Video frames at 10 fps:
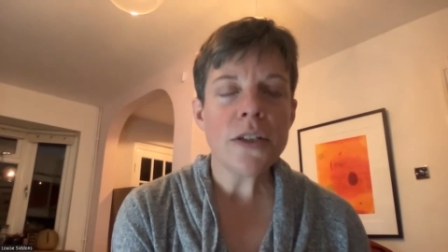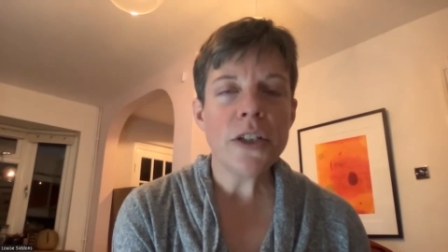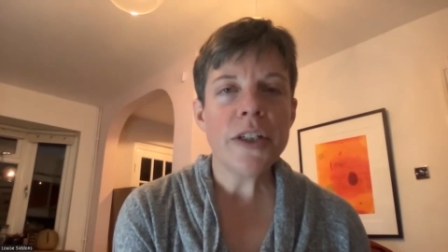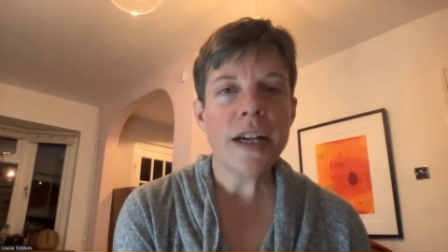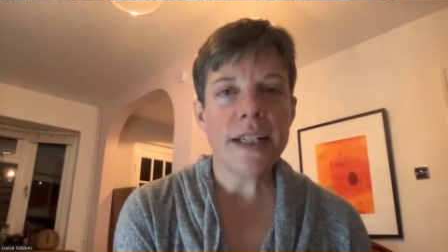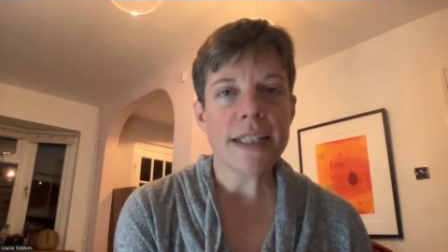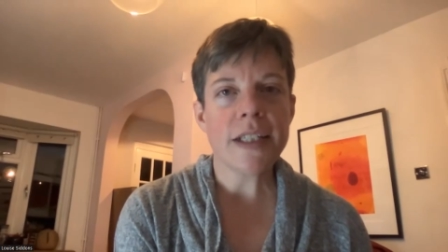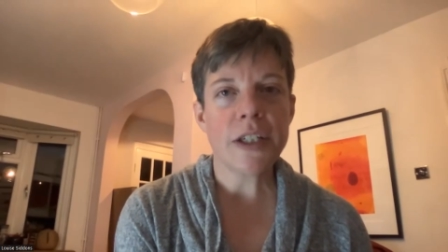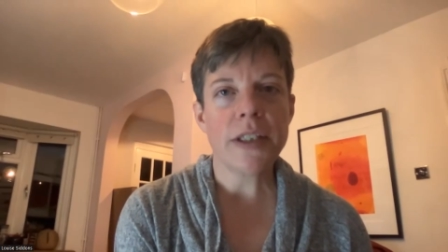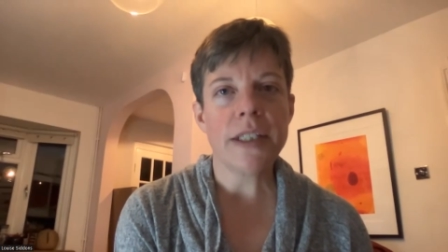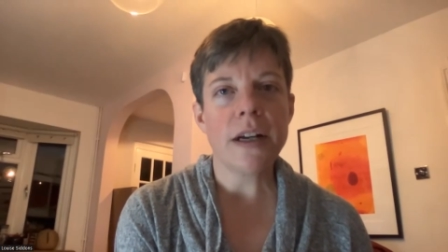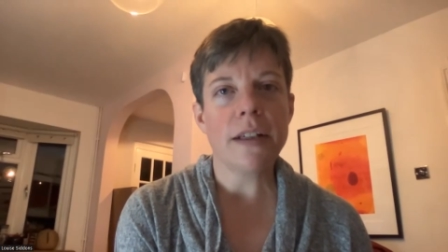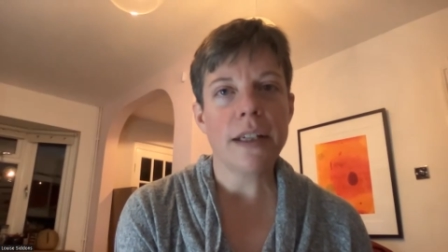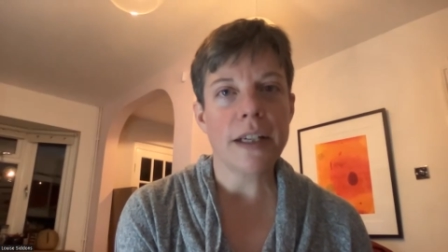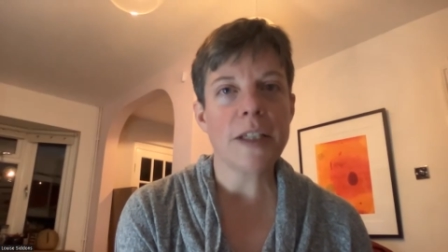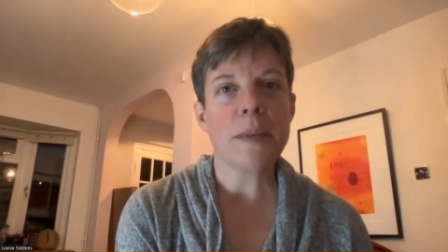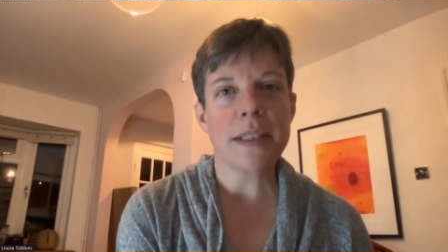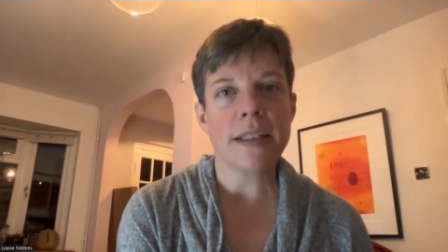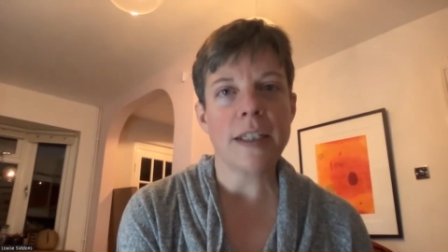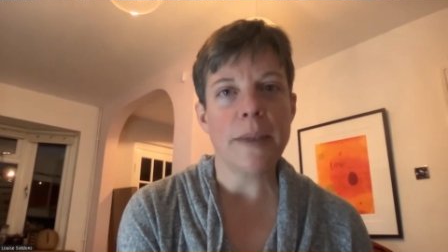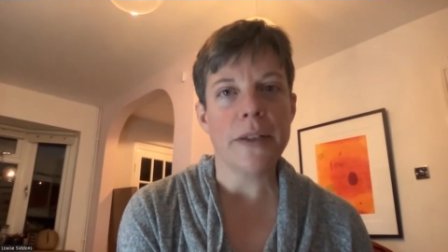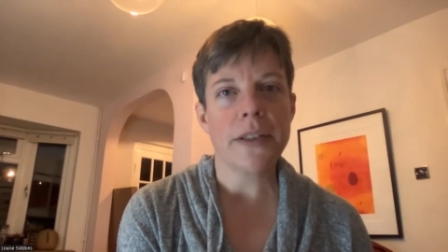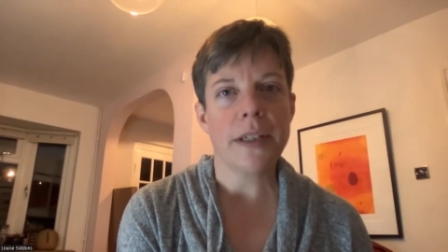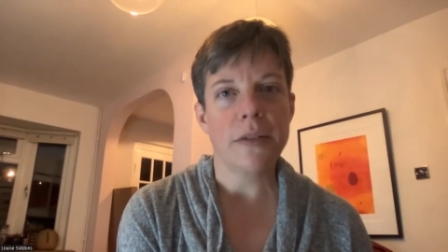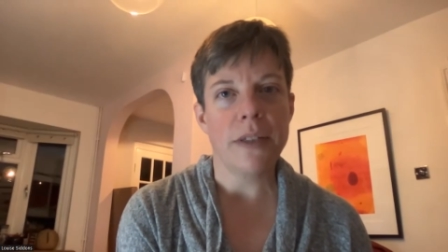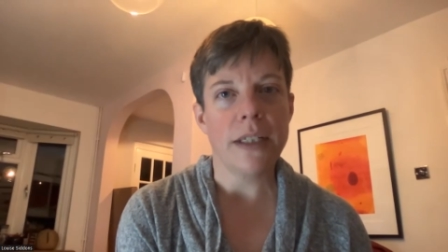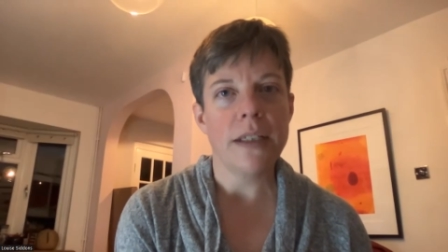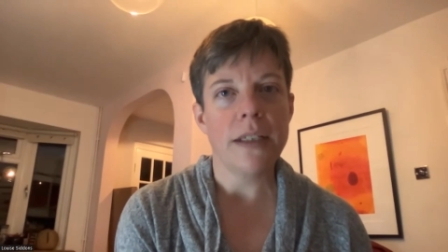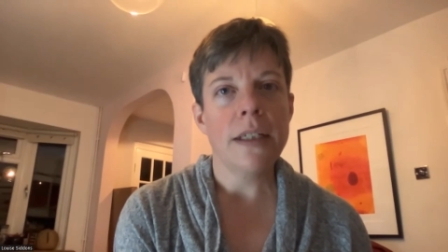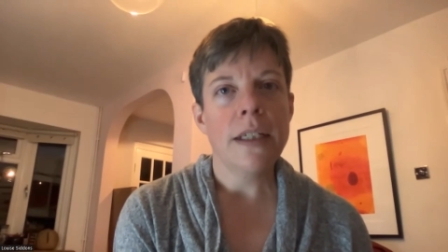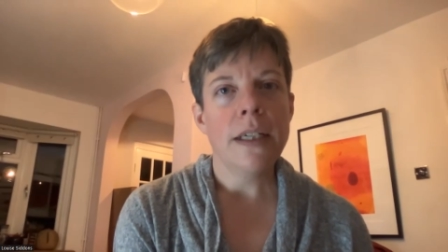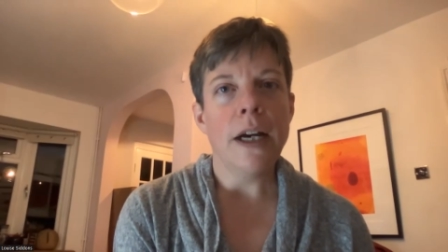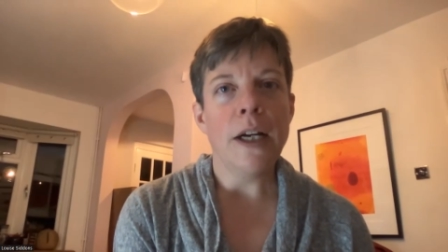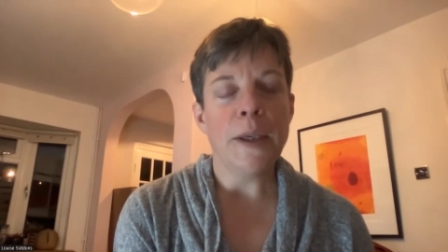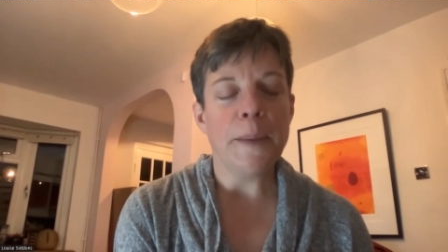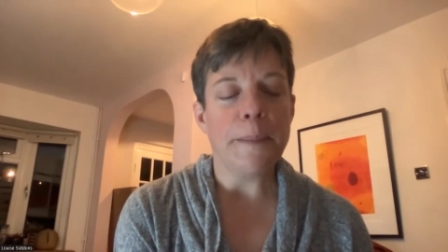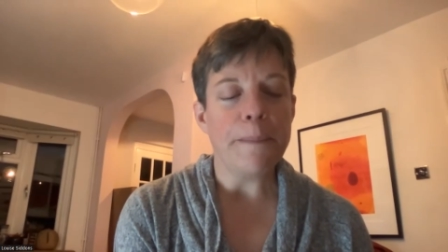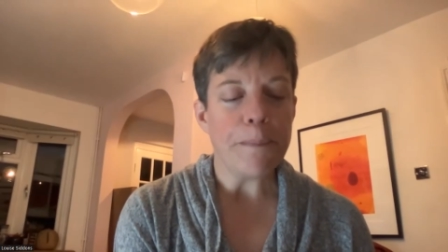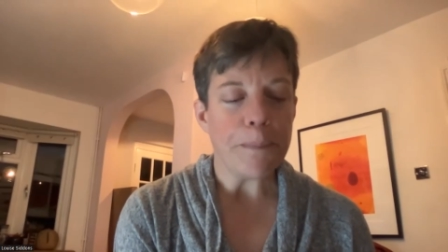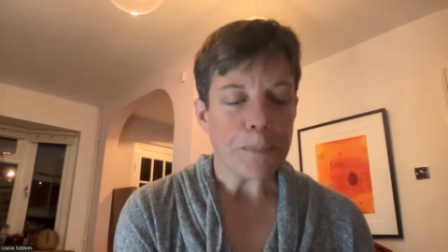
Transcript: you're not necessarily talking explicitly about safety. Um,